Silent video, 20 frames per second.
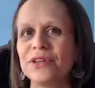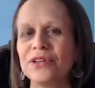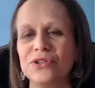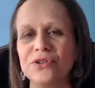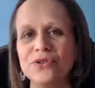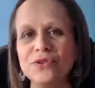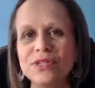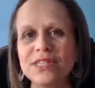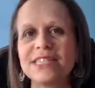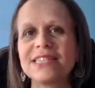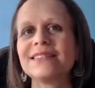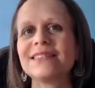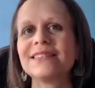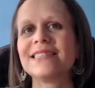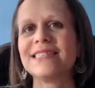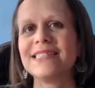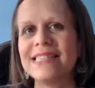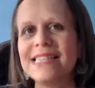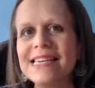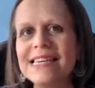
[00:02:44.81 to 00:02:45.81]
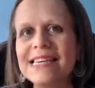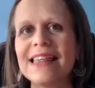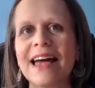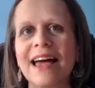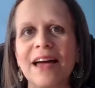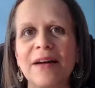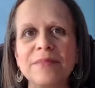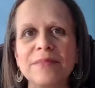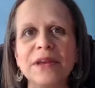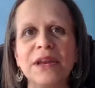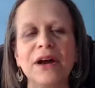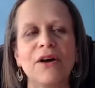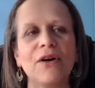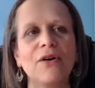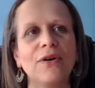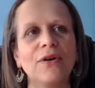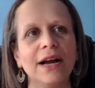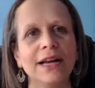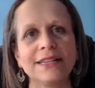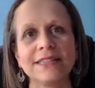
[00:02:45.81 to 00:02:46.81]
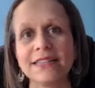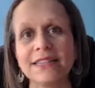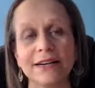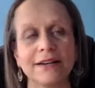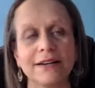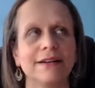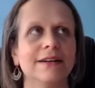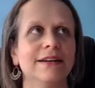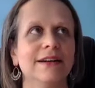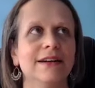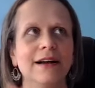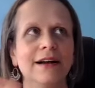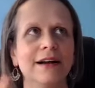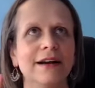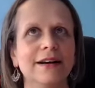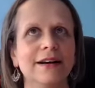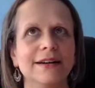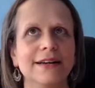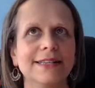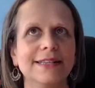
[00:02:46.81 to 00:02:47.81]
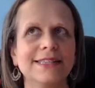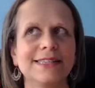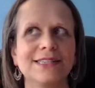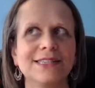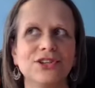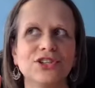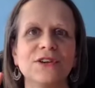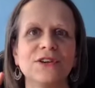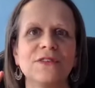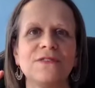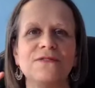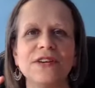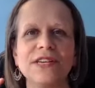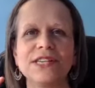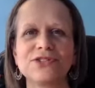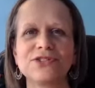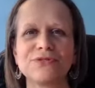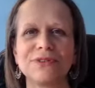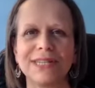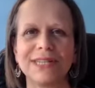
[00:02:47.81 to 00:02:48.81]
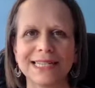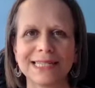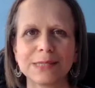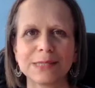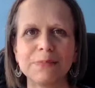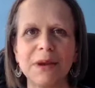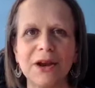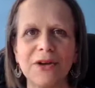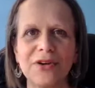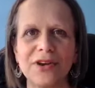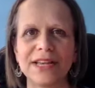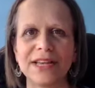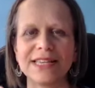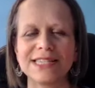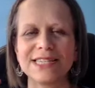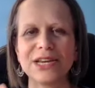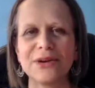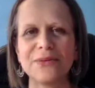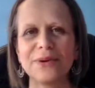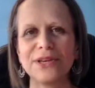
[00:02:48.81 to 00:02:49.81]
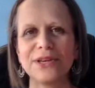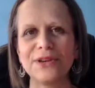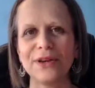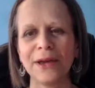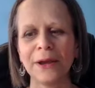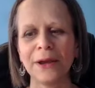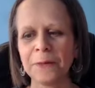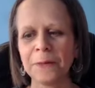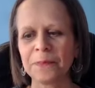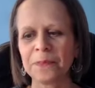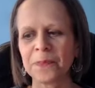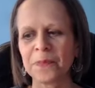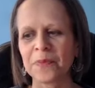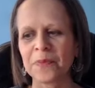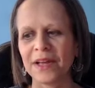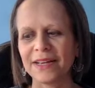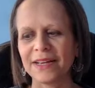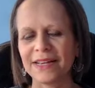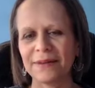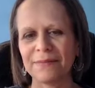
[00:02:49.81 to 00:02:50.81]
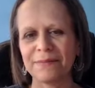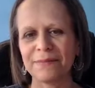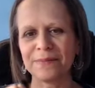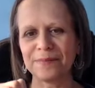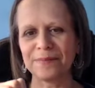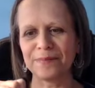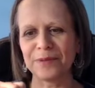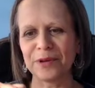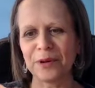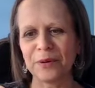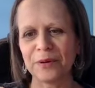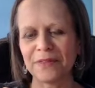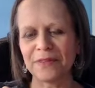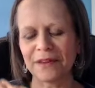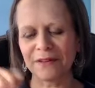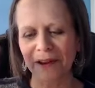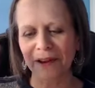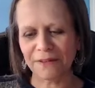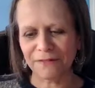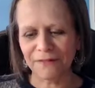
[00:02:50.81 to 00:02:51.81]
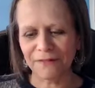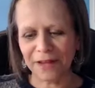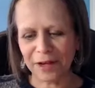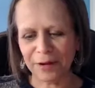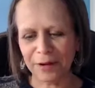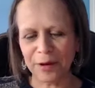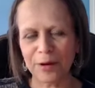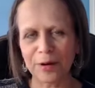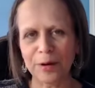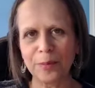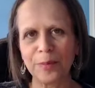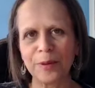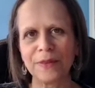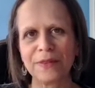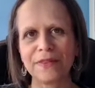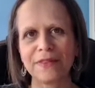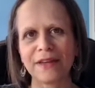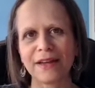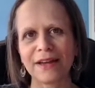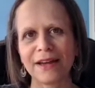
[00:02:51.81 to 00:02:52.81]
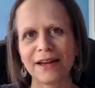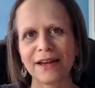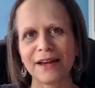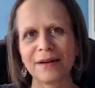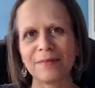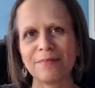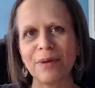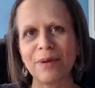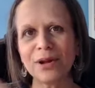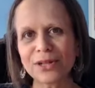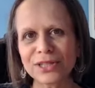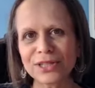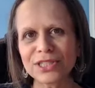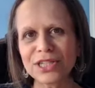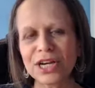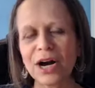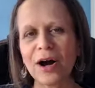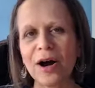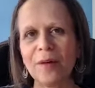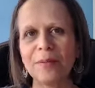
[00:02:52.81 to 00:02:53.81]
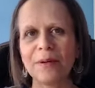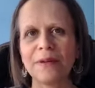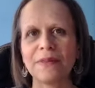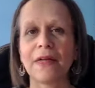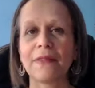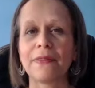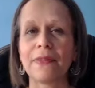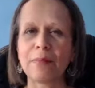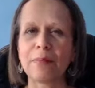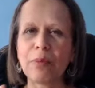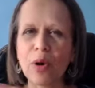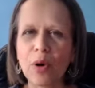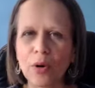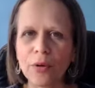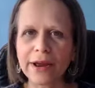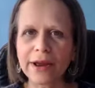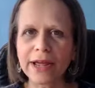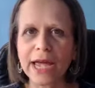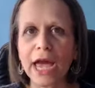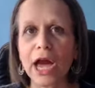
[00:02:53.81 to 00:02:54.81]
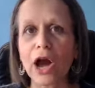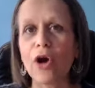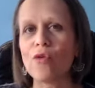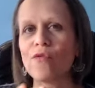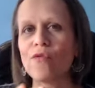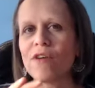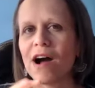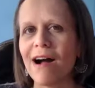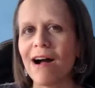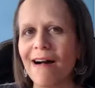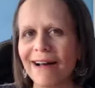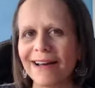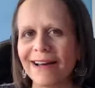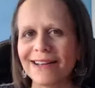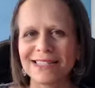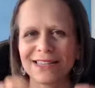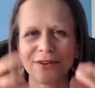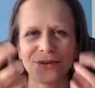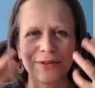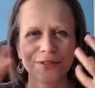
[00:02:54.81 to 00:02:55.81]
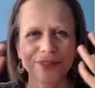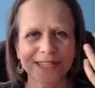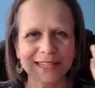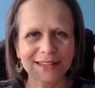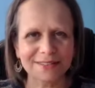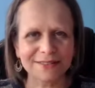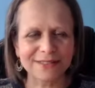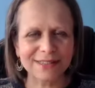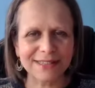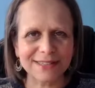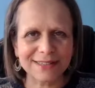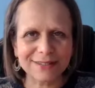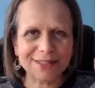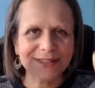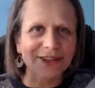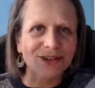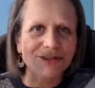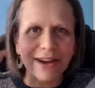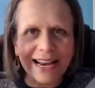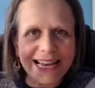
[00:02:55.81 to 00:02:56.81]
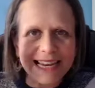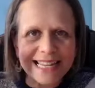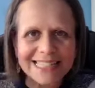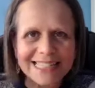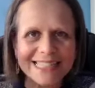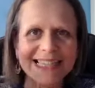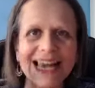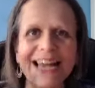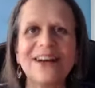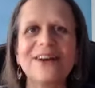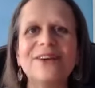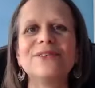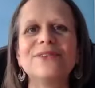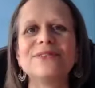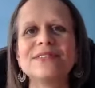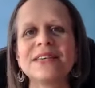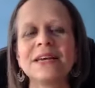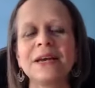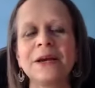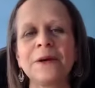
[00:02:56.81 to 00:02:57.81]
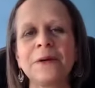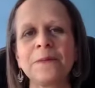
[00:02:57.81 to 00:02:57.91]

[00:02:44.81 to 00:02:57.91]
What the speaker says: You still see them, and it's such a visceral experience, when you and they like flick open the bottle top and then they're pouring it over ice and all the cracking sounds.